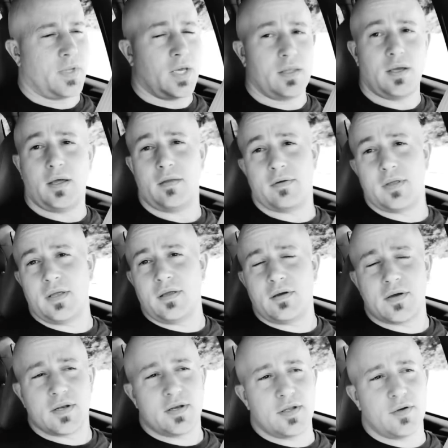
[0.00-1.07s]
The other thing you
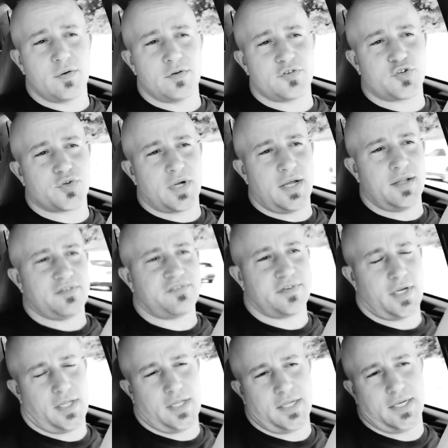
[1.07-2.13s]
could do is try to
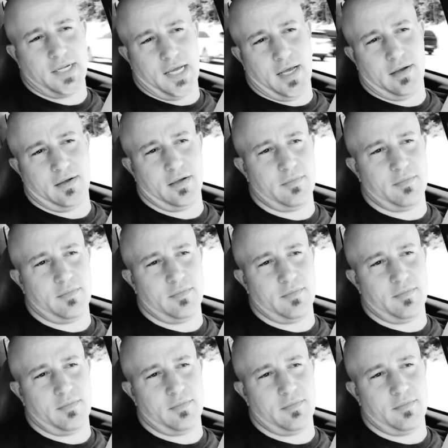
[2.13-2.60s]
sell it now.